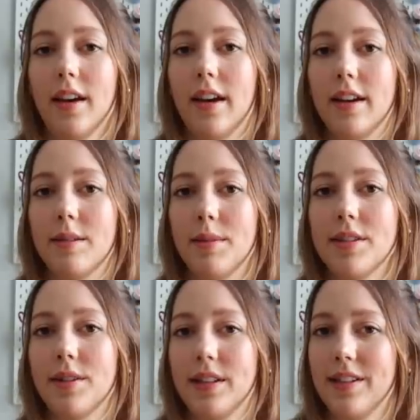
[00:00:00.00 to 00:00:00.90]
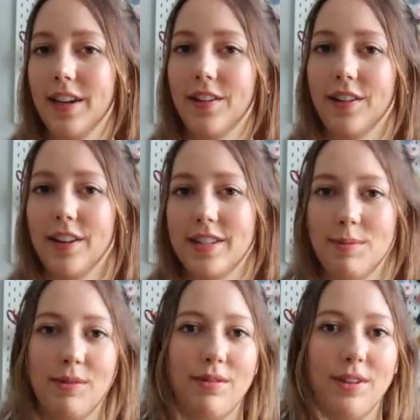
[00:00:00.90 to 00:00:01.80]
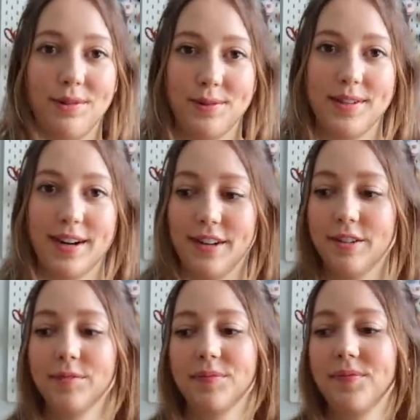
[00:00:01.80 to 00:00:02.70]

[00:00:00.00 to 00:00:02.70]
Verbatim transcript: Um, so let's take a look at some of those now.